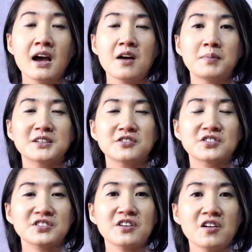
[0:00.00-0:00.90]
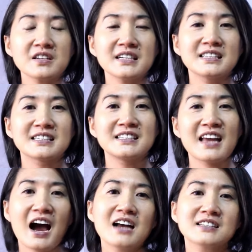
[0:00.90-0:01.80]
But to start, it's
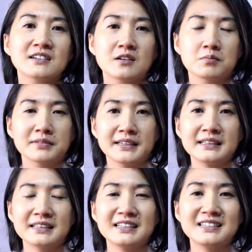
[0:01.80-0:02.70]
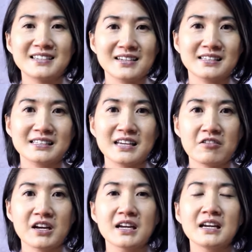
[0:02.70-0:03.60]
not completely
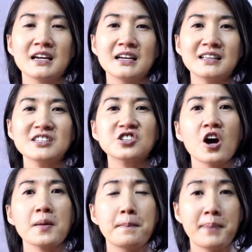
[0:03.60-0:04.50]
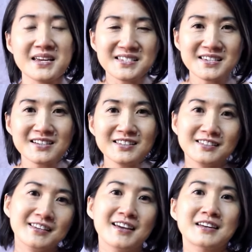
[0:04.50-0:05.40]
necessary. Let's talk basics,
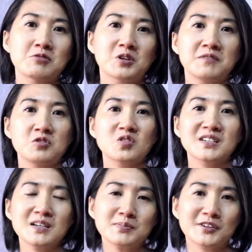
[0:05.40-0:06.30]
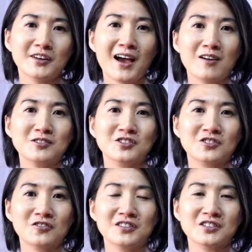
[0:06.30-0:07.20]
and I will give you tips on how to
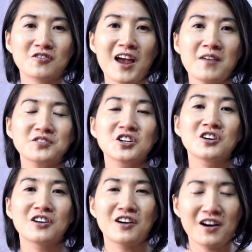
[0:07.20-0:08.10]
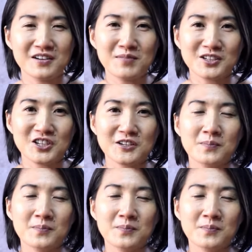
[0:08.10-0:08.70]
start this craft on a budget.